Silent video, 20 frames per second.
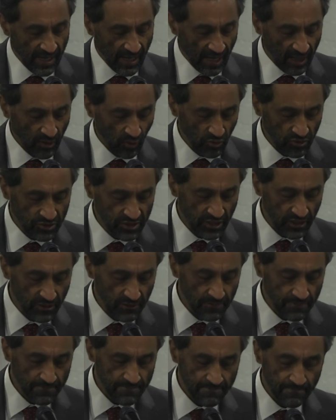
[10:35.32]
I
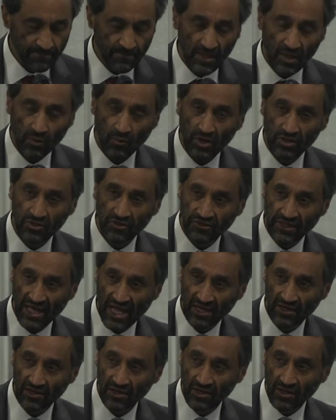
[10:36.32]
also want to
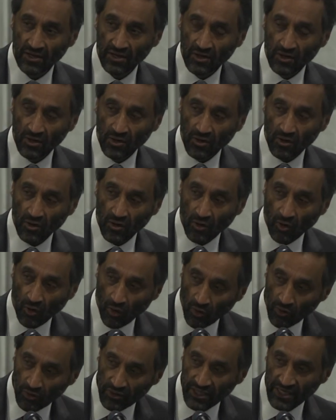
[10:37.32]
thank
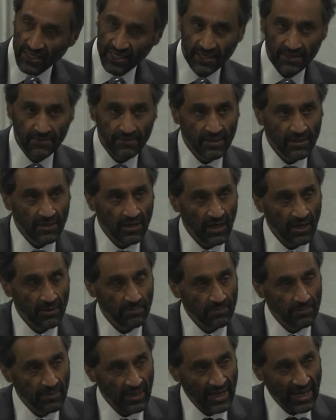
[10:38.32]
all the
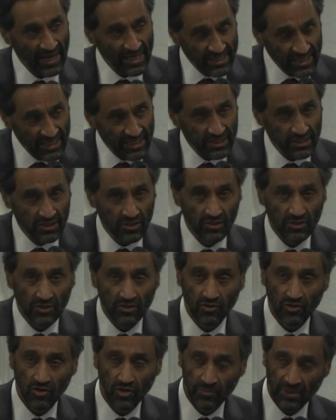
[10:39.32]
agents
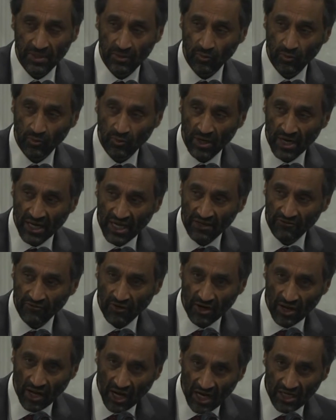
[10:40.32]
who've been working
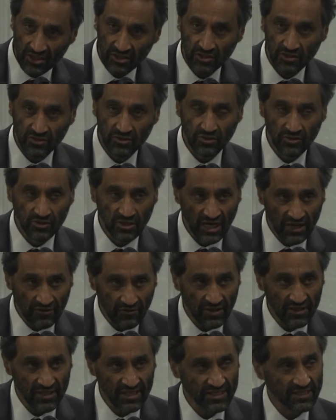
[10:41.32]
very hard to
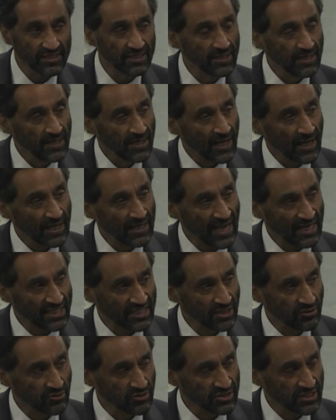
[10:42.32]
deliver this
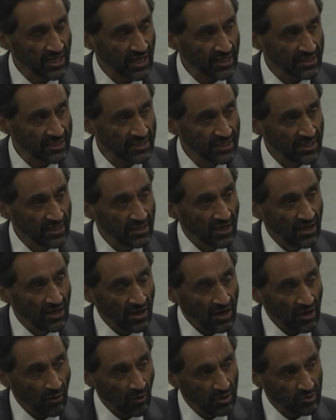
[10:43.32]
election result.
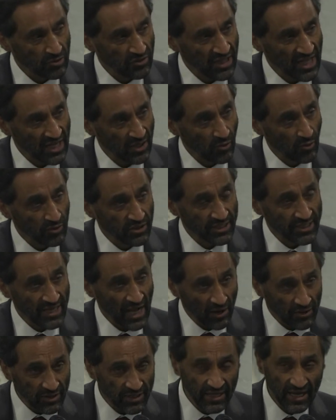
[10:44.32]
I want to thank all the
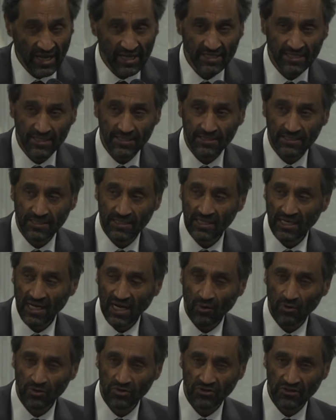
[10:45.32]
counting agents,
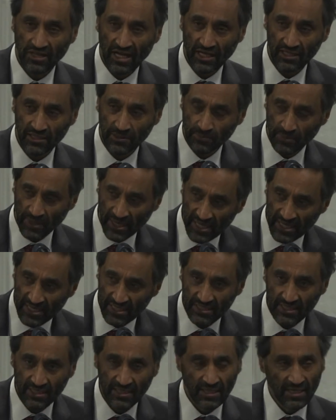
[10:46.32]
I want to thank the
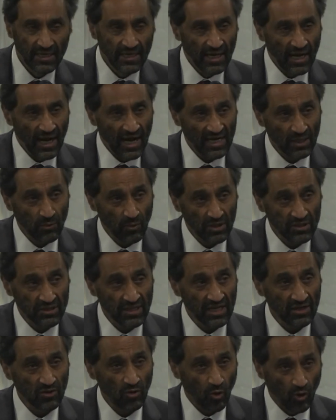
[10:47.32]
police, and I want to
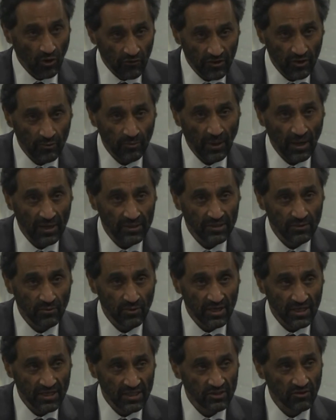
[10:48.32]
thank all of the party
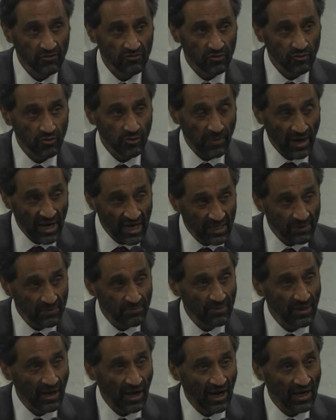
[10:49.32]
workers who've
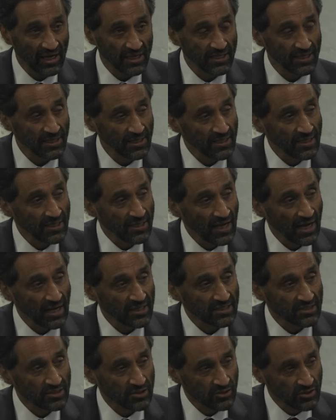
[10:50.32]
remained behind
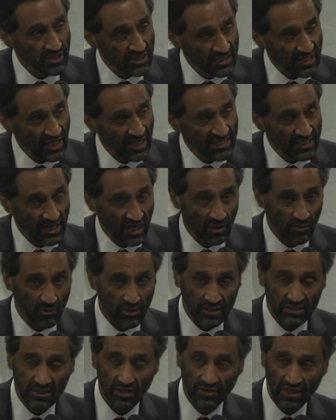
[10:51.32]
to this late
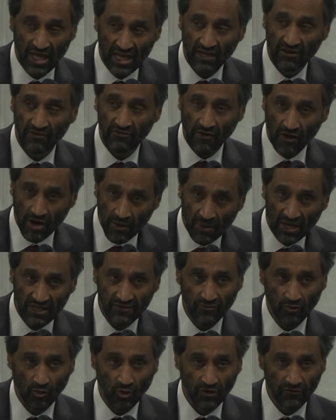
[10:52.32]
hour. So thank you very
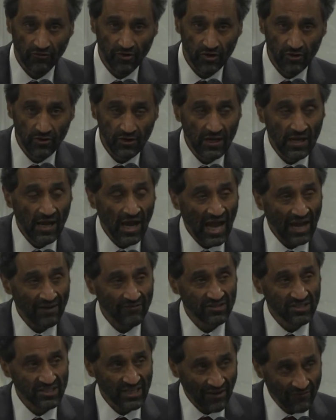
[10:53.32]
much for all of you.
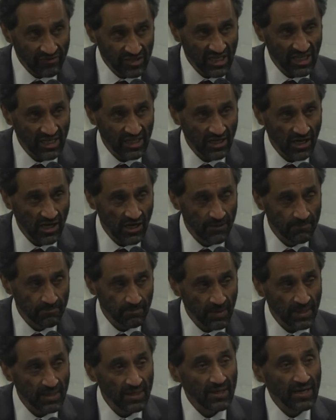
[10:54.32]
Have a safe journey home.